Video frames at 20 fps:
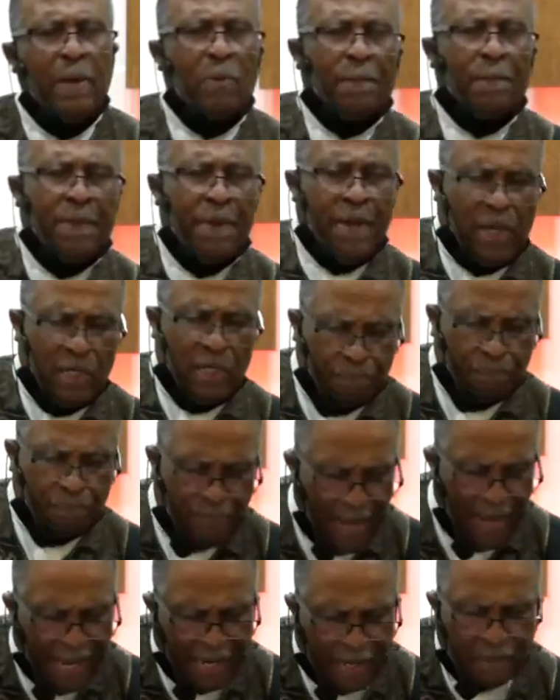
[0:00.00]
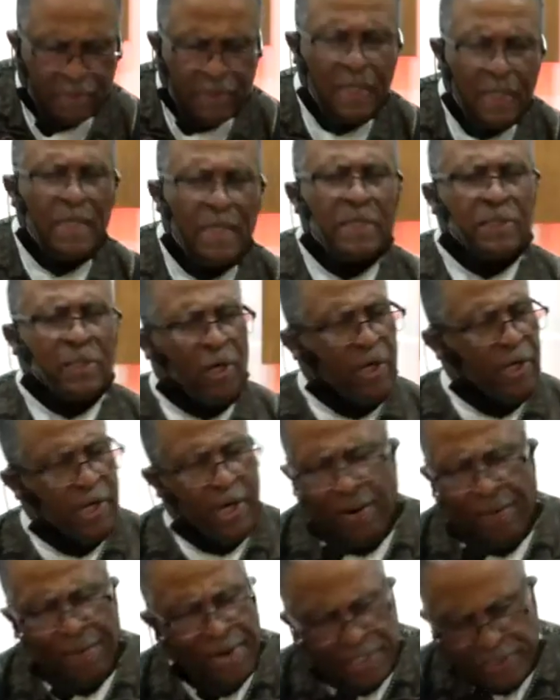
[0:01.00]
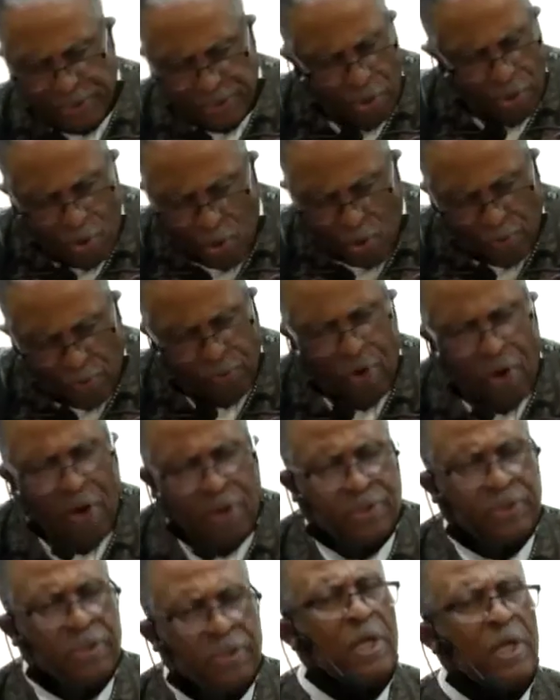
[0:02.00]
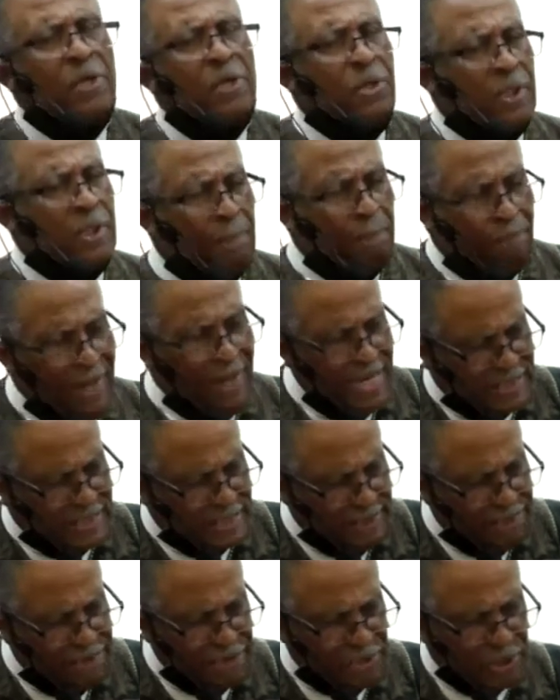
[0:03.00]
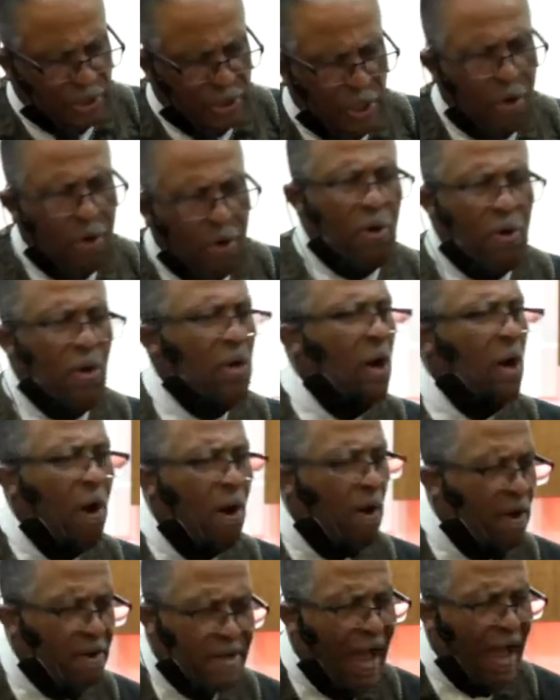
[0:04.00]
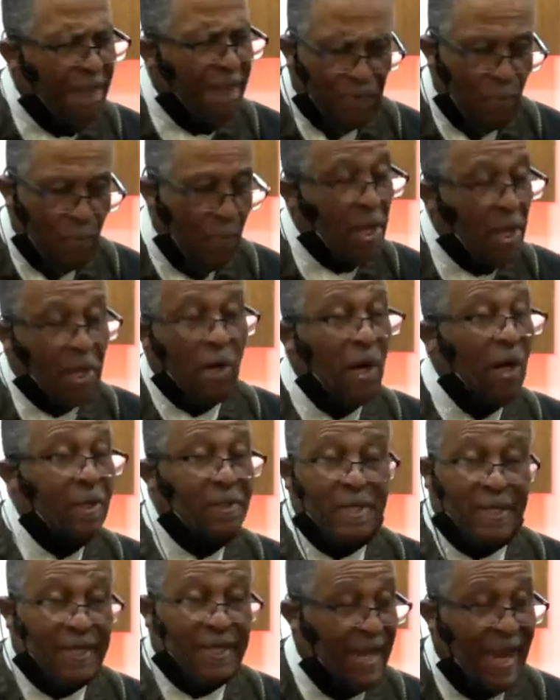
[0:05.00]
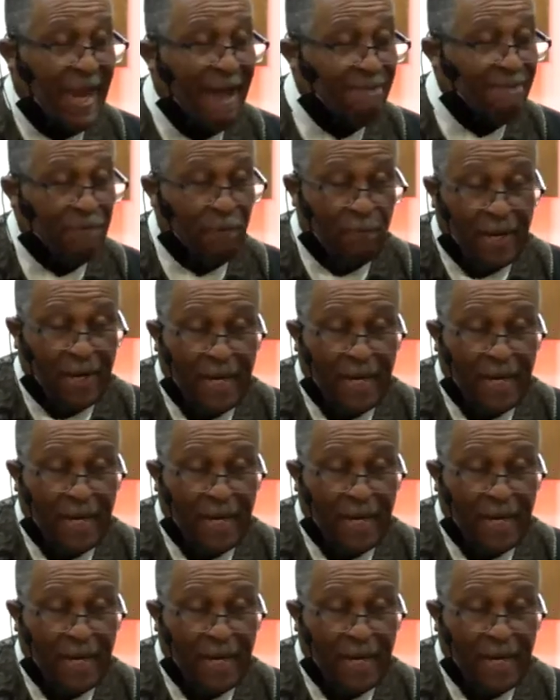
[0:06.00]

be compelled to carry his own cross to the place of the skull, Golgotha, we call it Calvary,